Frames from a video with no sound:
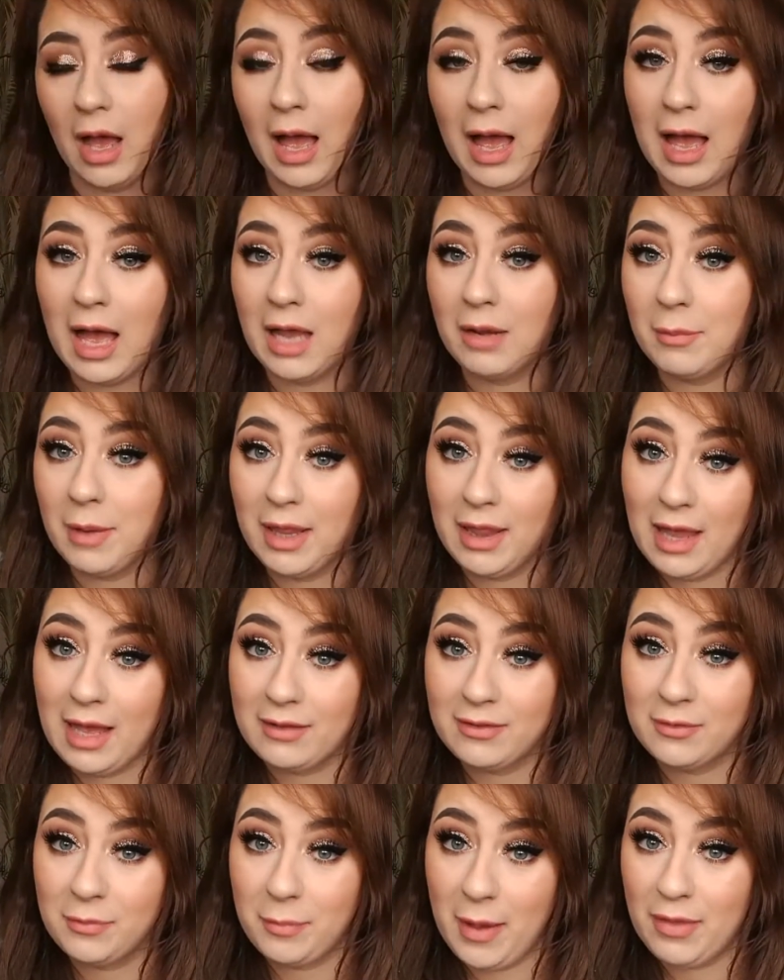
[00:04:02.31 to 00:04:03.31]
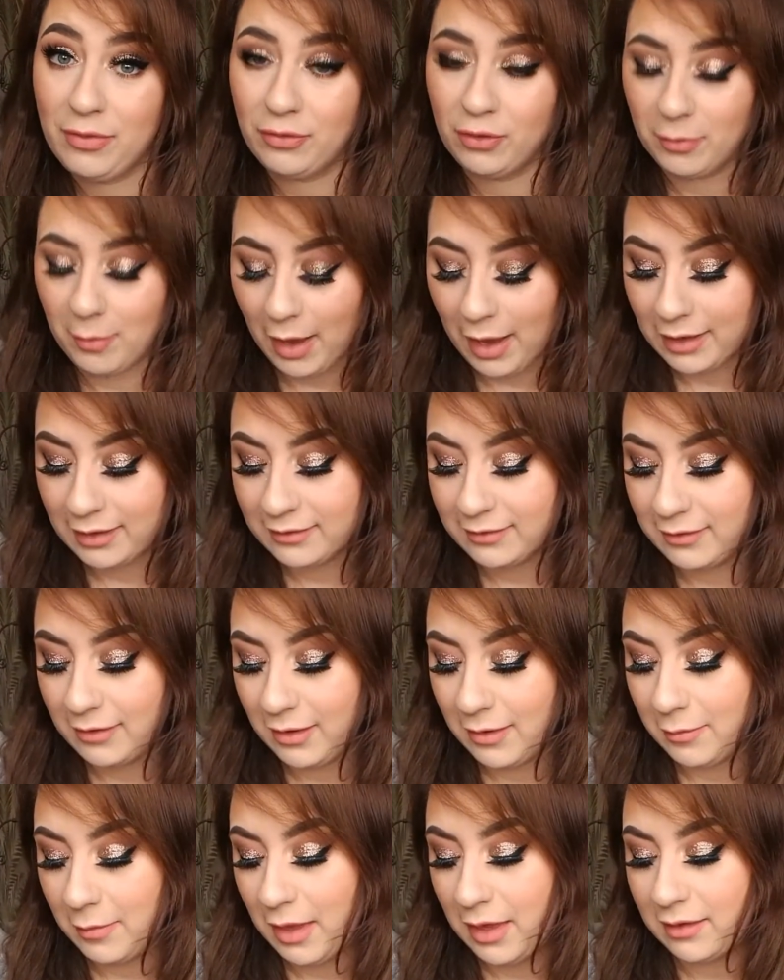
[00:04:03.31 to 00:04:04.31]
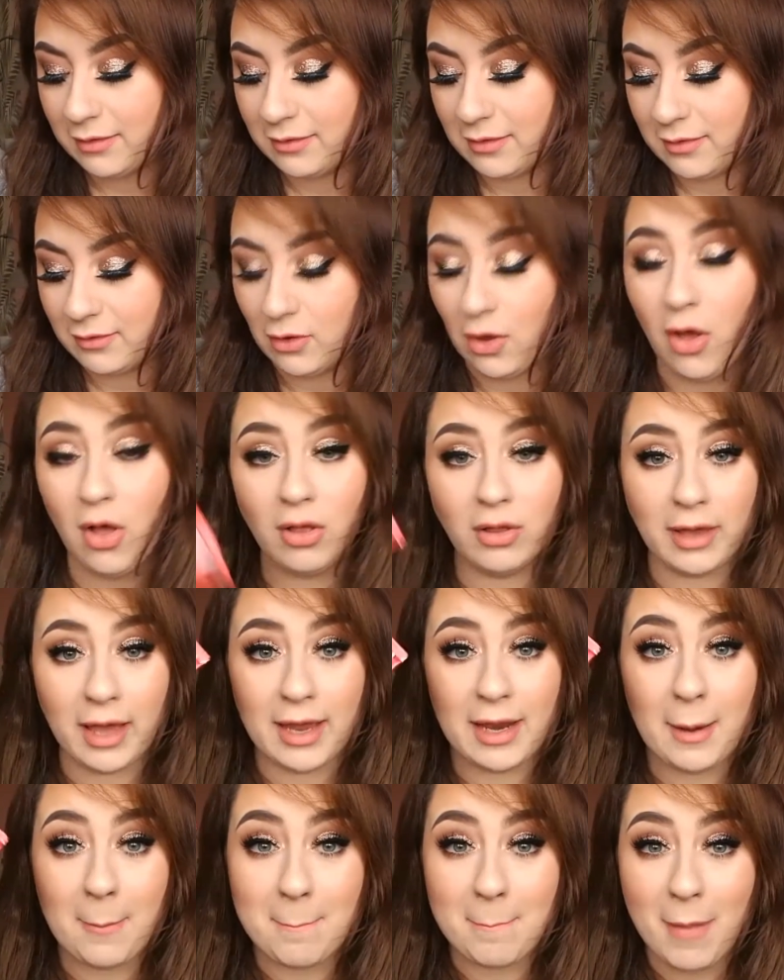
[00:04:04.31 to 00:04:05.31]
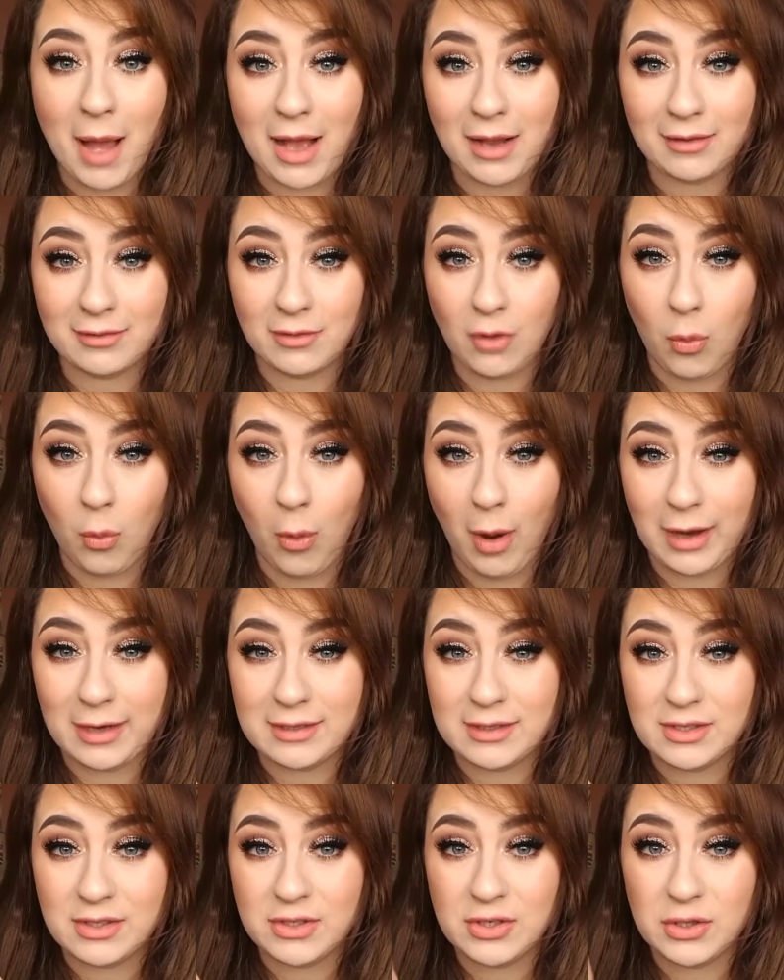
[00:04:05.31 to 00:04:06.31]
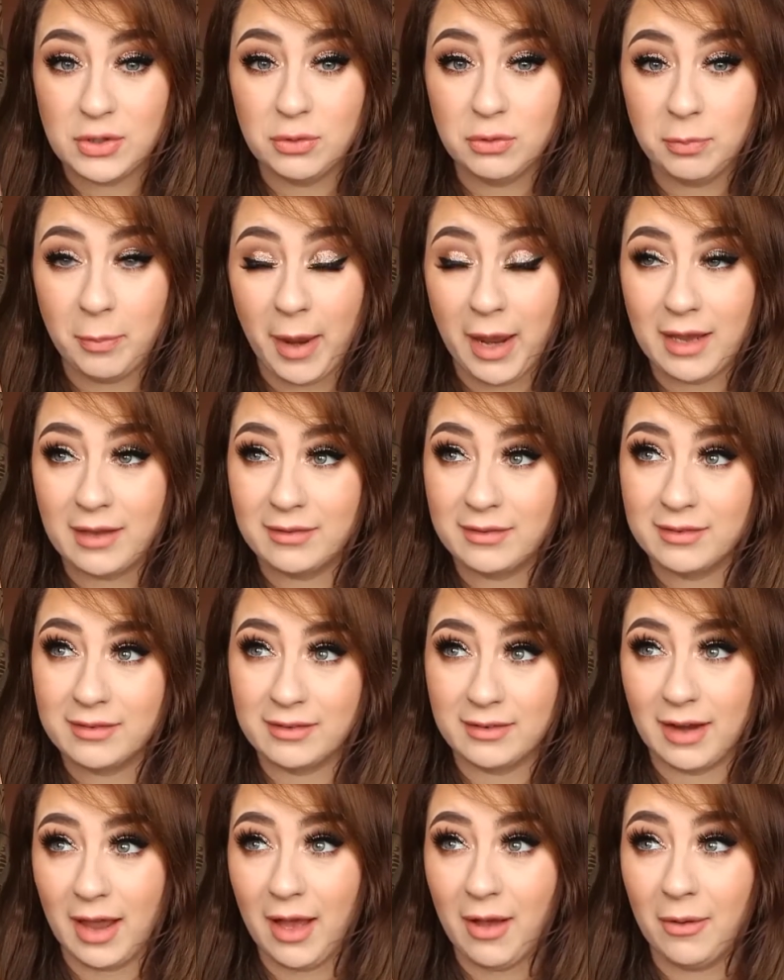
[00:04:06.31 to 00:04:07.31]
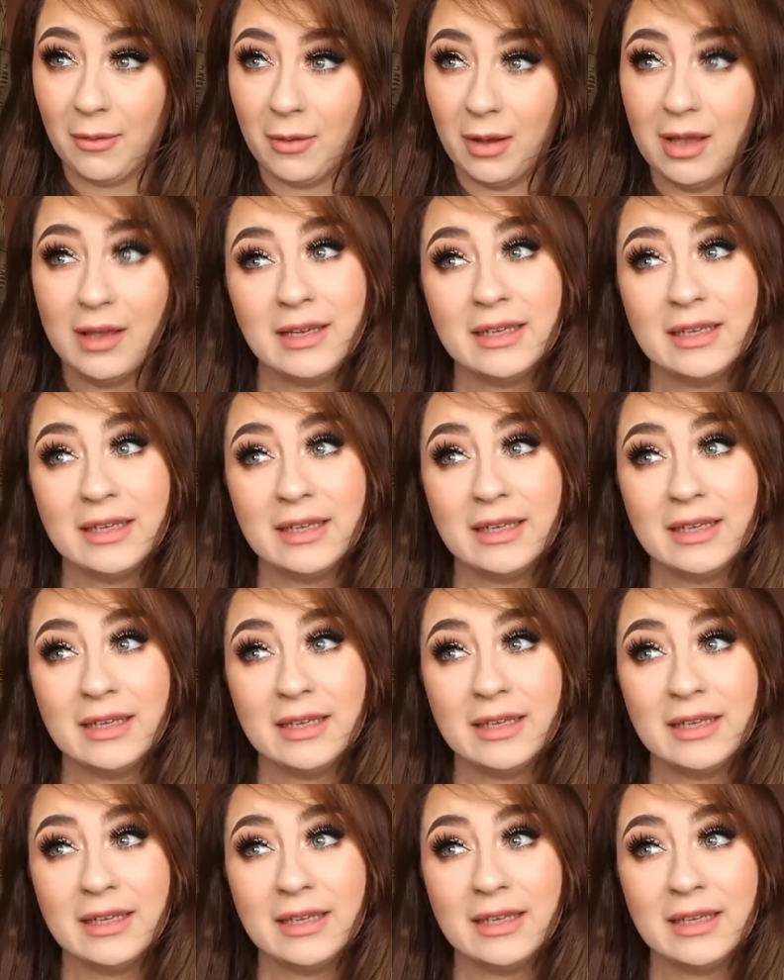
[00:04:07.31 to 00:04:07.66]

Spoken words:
And my last bathroom item is this Colgate Max White toothpaste. Now,